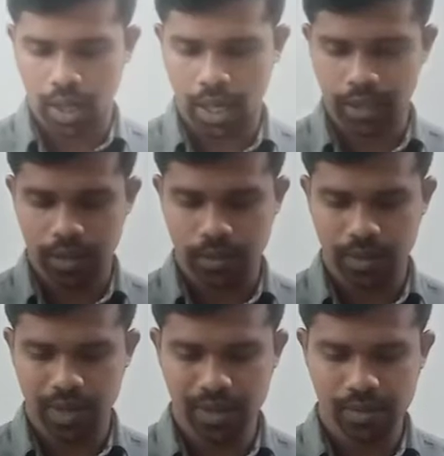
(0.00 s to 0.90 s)
and the
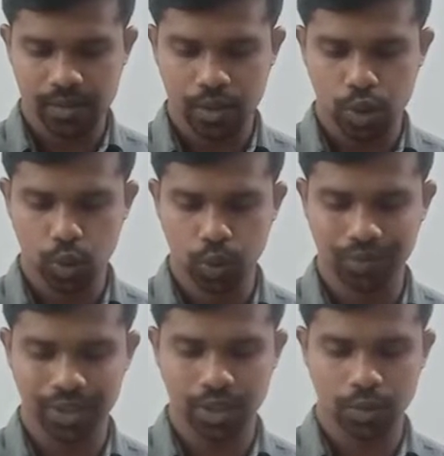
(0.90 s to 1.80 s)
sings the
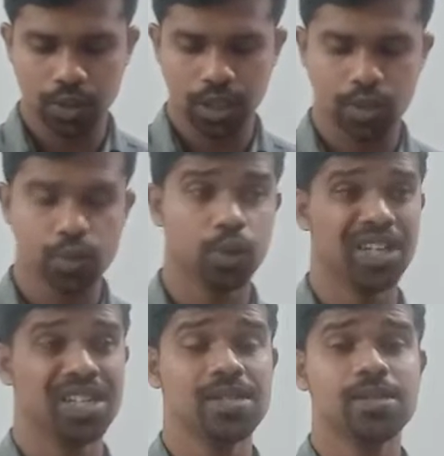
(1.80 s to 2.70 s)
tune without the, so
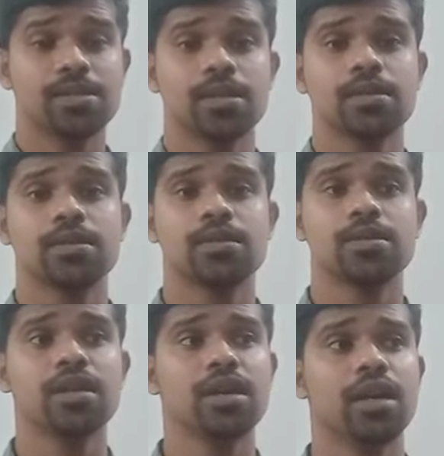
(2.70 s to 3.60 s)
it is just
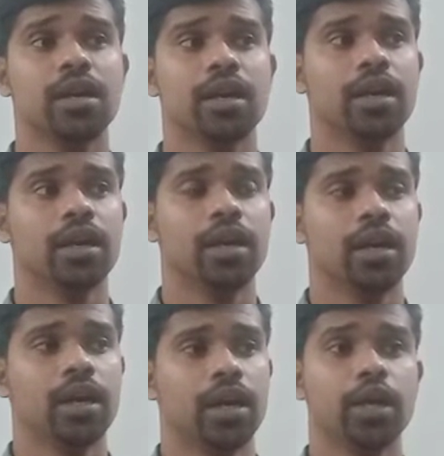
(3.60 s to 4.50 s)
singing
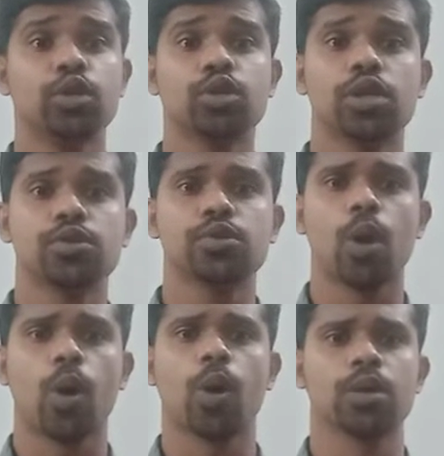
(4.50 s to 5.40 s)
into the
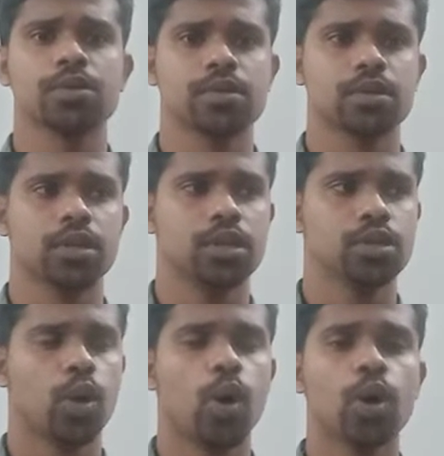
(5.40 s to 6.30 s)
souls.
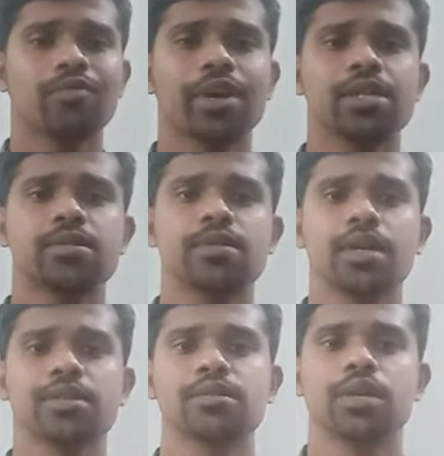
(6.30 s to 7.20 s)
It always
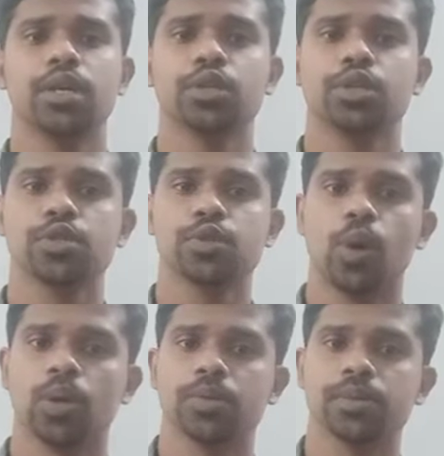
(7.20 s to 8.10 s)
sings into the
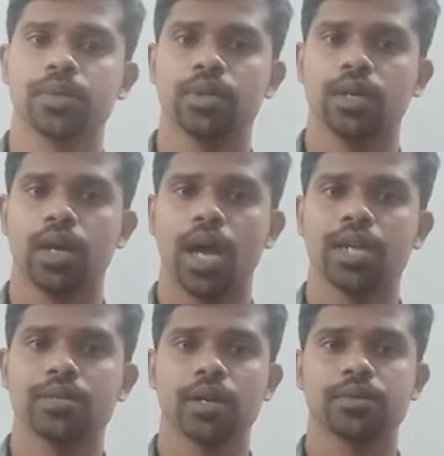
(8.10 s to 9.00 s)
souls
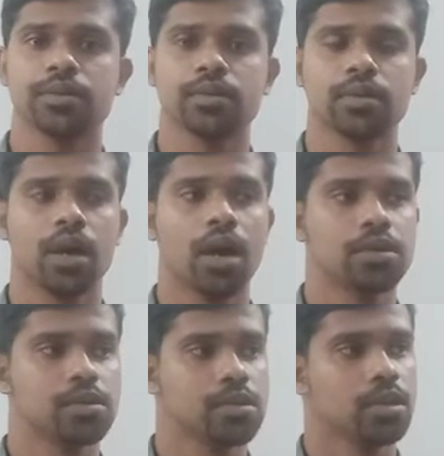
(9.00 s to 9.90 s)
and tells
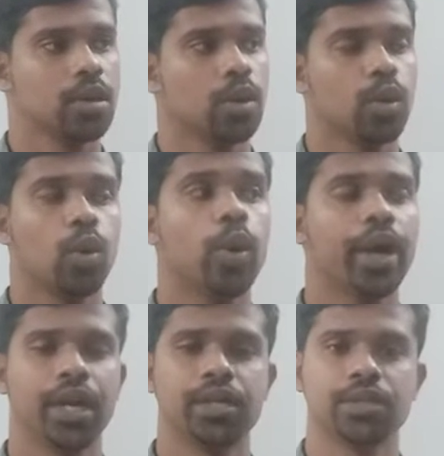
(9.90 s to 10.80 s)
us, go
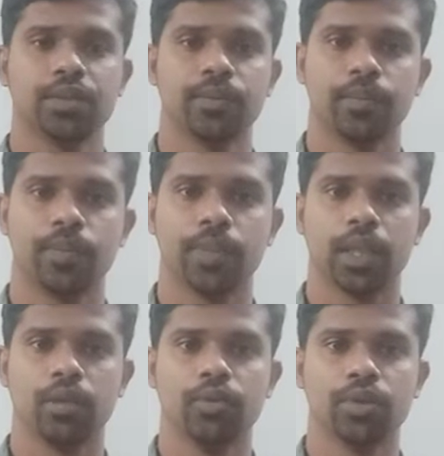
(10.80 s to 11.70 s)
ahead
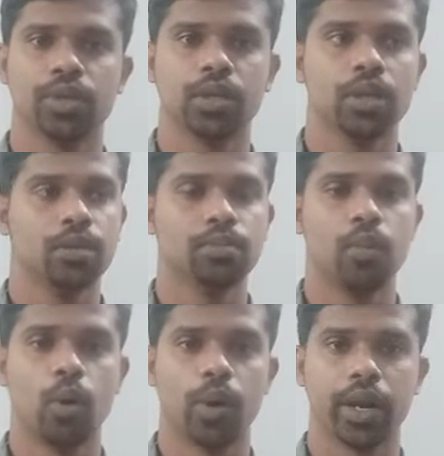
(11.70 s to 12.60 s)
with
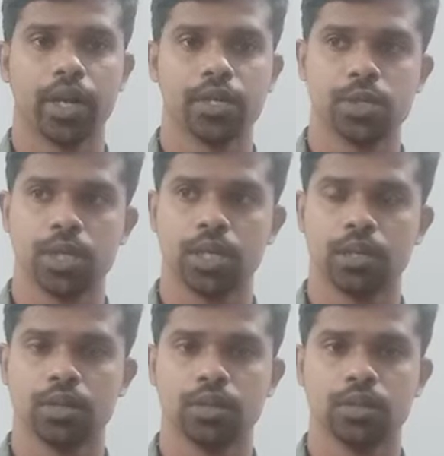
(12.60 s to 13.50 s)
more energy,
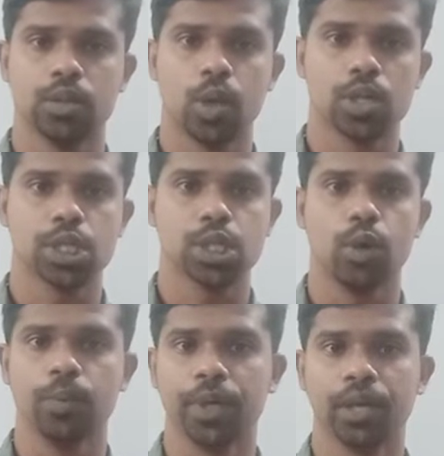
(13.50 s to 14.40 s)
don't
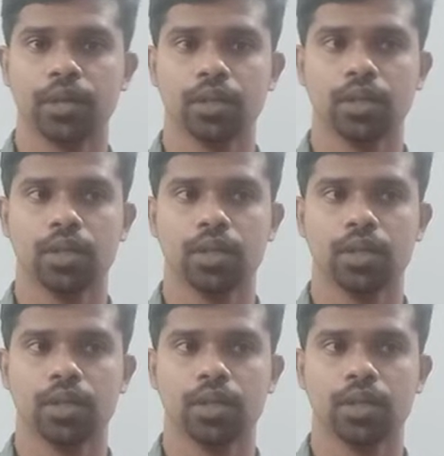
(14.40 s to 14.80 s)
stop here.